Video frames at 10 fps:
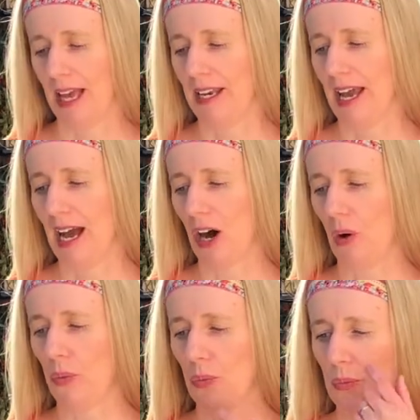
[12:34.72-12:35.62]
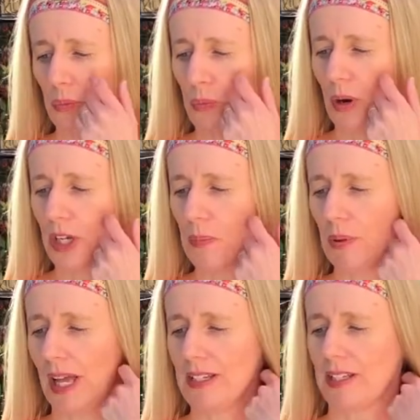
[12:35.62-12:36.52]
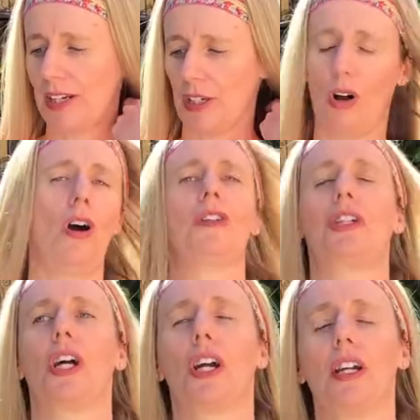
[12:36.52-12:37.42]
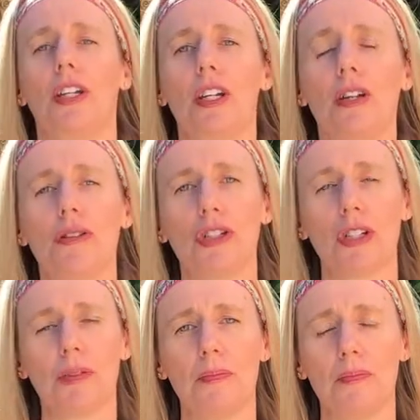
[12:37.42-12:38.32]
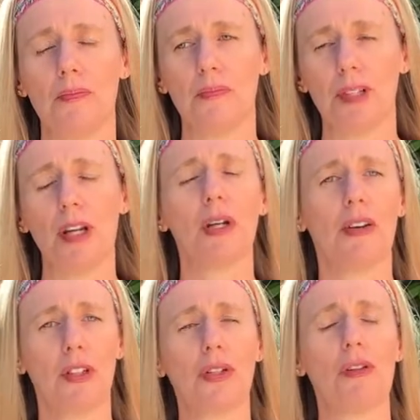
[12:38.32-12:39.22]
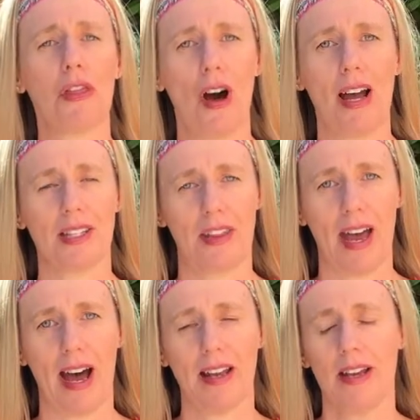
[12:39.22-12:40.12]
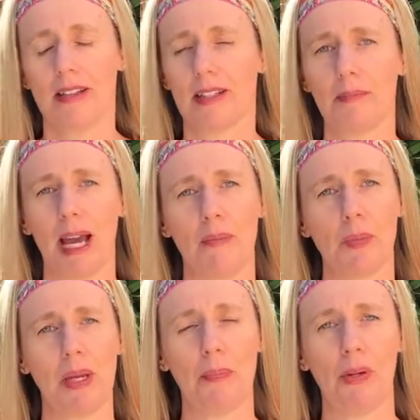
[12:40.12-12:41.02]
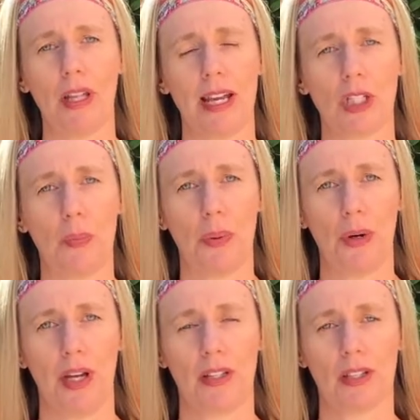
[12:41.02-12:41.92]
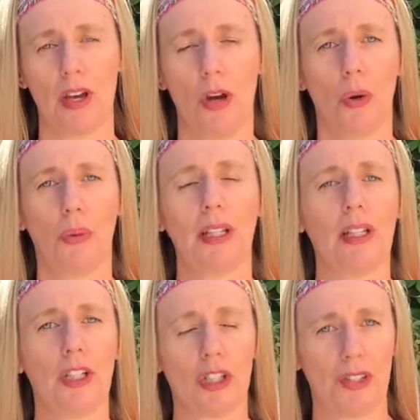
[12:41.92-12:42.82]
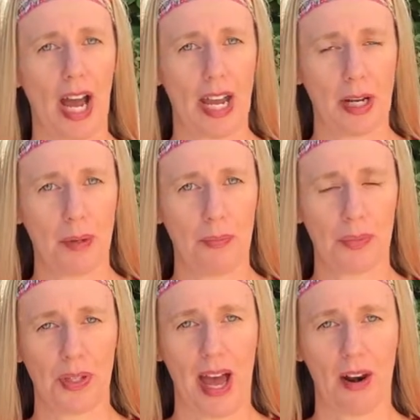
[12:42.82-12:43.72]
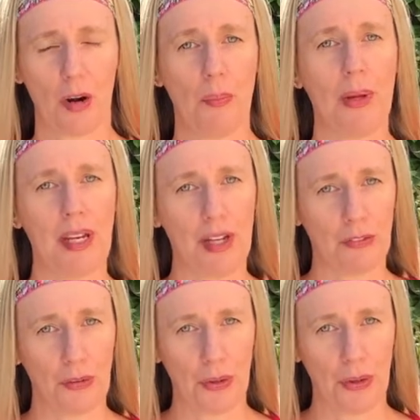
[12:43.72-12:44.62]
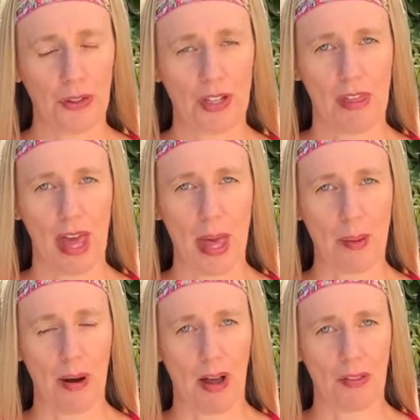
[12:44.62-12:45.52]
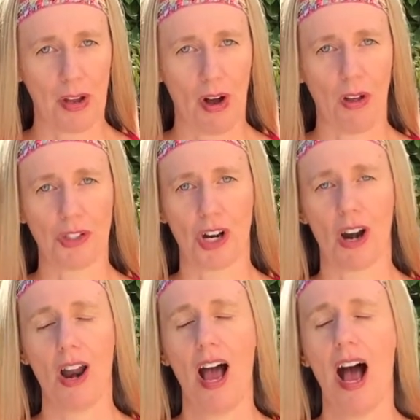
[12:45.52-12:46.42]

Now, what you place on your altar, you know, should, you know, give a little thought to that. Sometimes people like to put religious items that are meaningful to them on the altar.